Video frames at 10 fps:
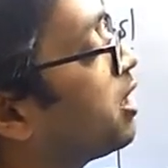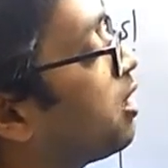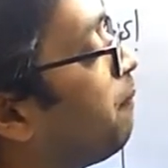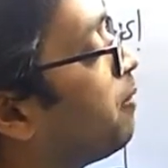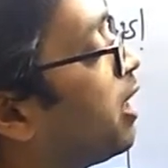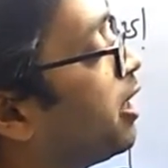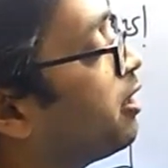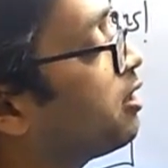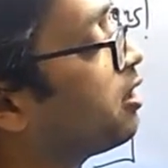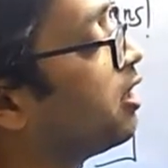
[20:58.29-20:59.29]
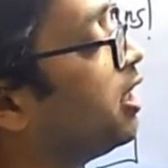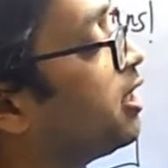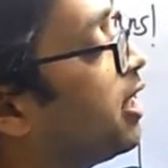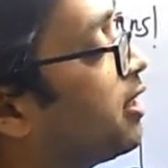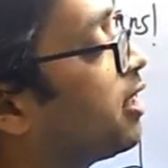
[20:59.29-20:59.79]
being applied,
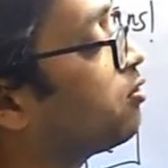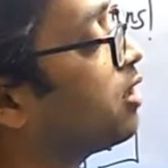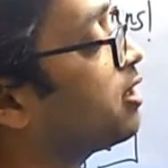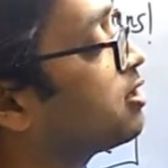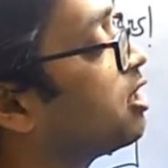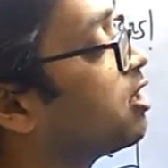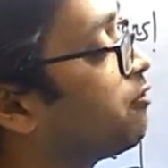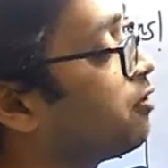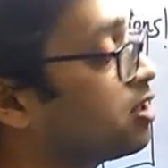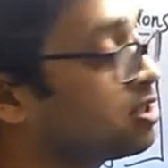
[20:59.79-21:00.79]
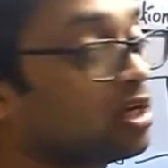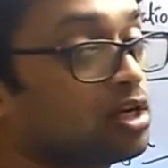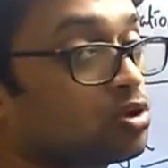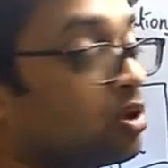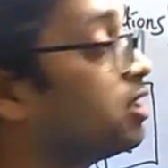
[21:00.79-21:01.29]
right? And that's the difference.
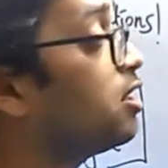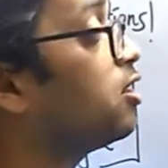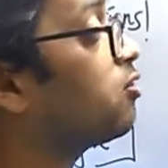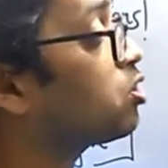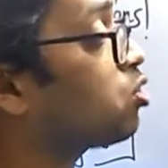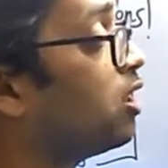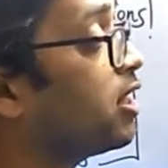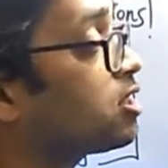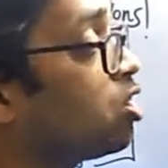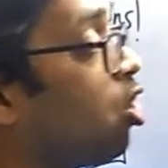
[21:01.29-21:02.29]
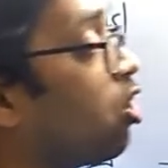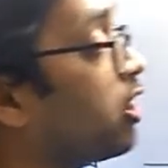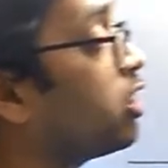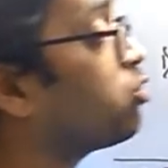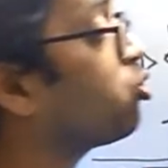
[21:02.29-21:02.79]
So here it was called as
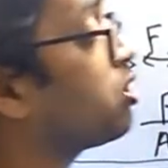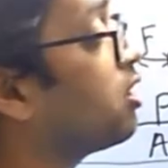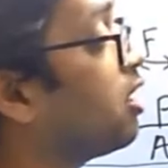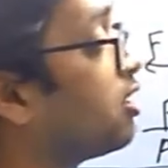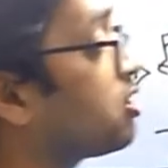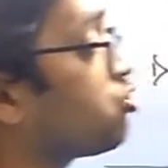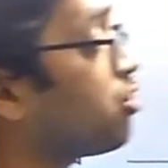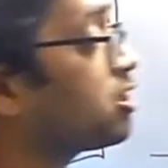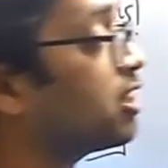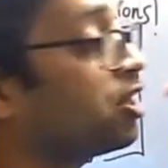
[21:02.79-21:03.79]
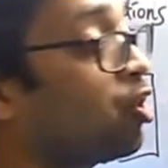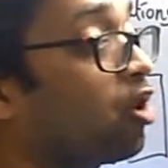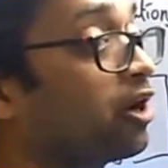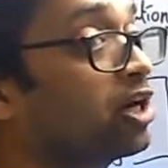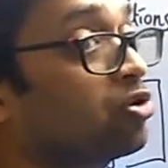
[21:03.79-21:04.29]
longitudinal stress and
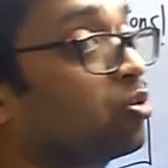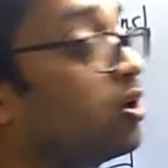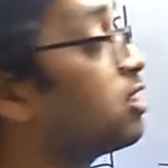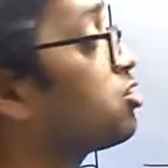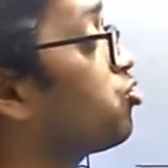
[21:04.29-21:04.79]
longitudinal